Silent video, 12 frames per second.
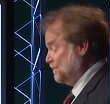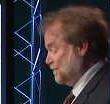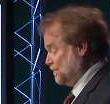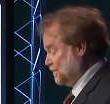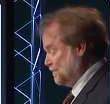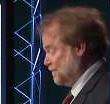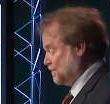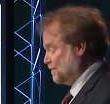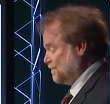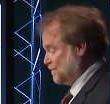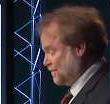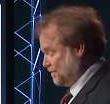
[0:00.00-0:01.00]

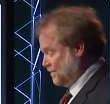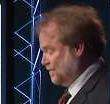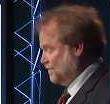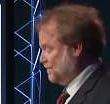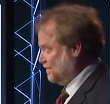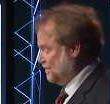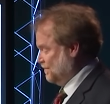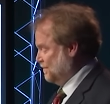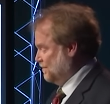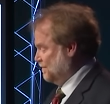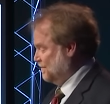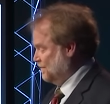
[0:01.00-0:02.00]

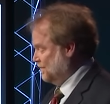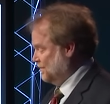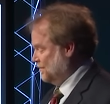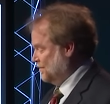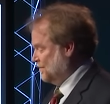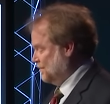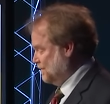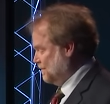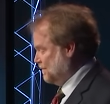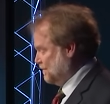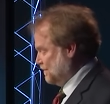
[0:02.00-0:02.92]
Nothing is said.